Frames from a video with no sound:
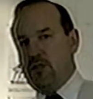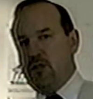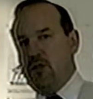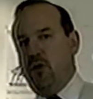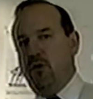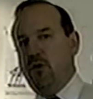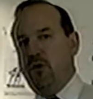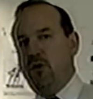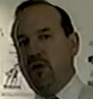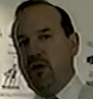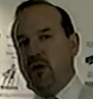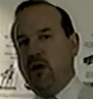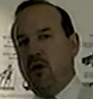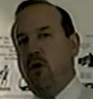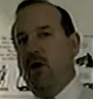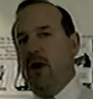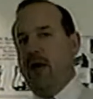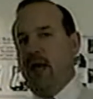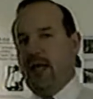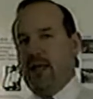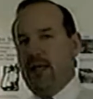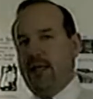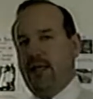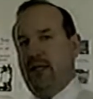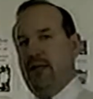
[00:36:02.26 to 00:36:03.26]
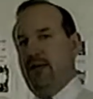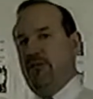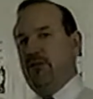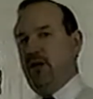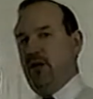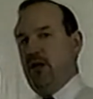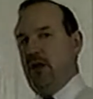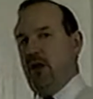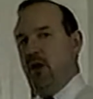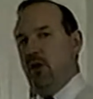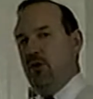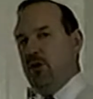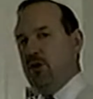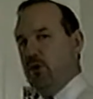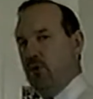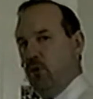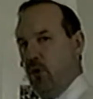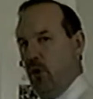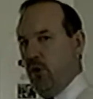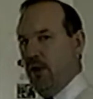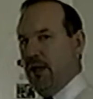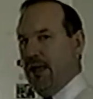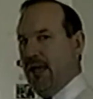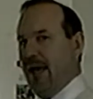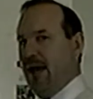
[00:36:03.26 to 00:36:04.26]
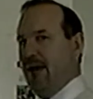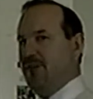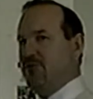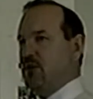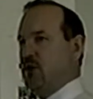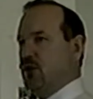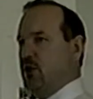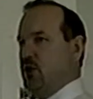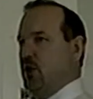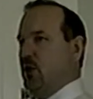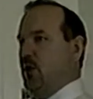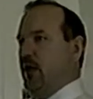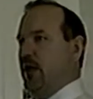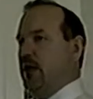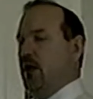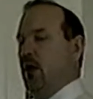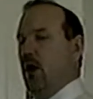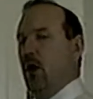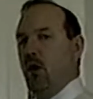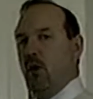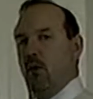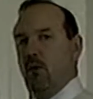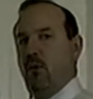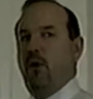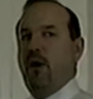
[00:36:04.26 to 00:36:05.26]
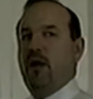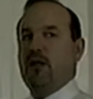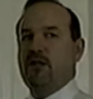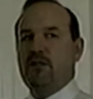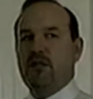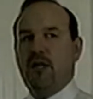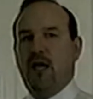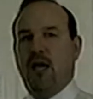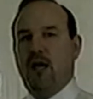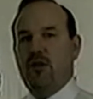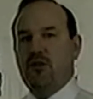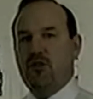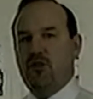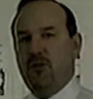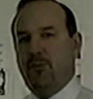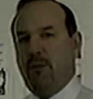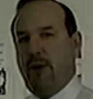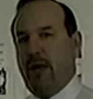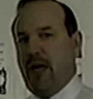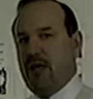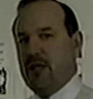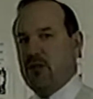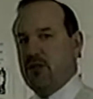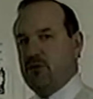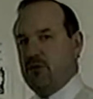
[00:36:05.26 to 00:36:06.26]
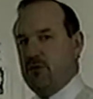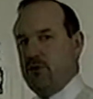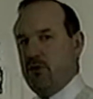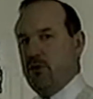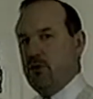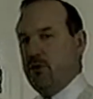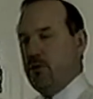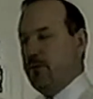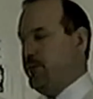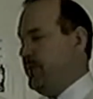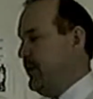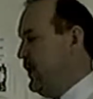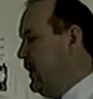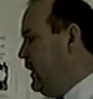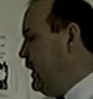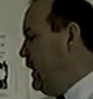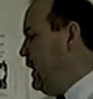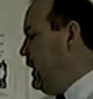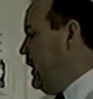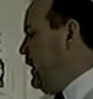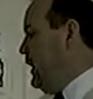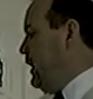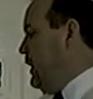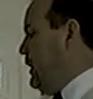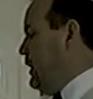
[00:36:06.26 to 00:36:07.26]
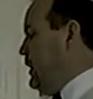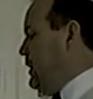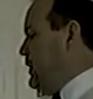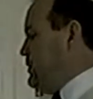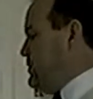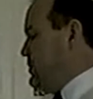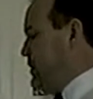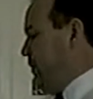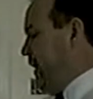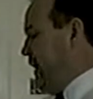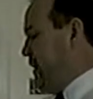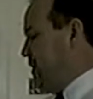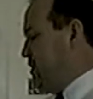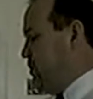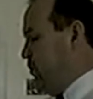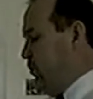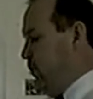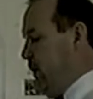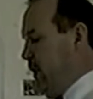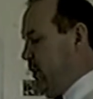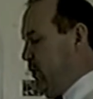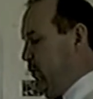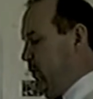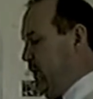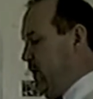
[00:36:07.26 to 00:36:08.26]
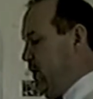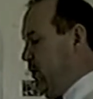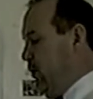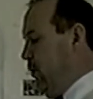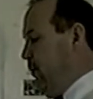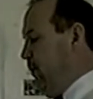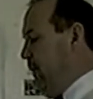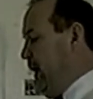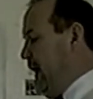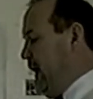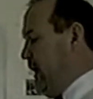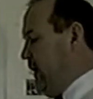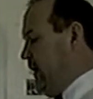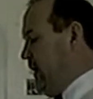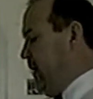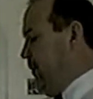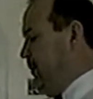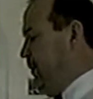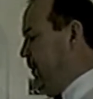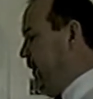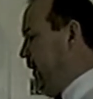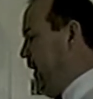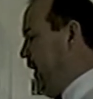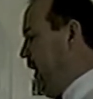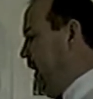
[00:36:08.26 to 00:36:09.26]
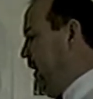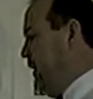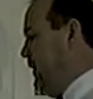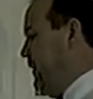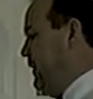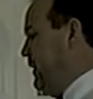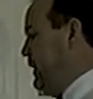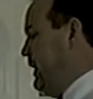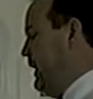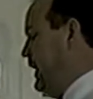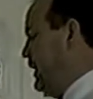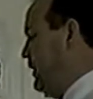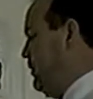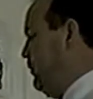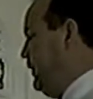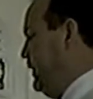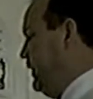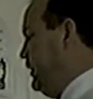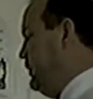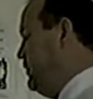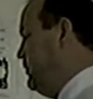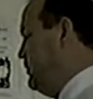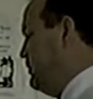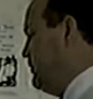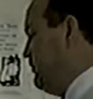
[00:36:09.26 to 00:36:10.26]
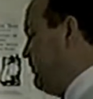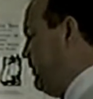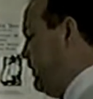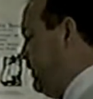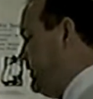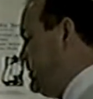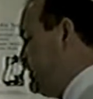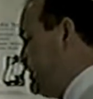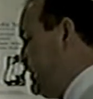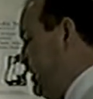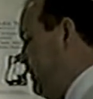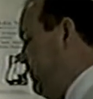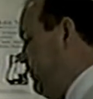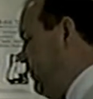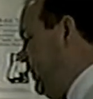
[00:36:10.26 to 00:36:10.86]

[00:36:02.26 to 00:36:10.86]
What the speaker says: so you can go ahead and leave it alone. You only have to do it once as you pass through. So that's the way that we go about it. Up in the head and the neck, we can do the very same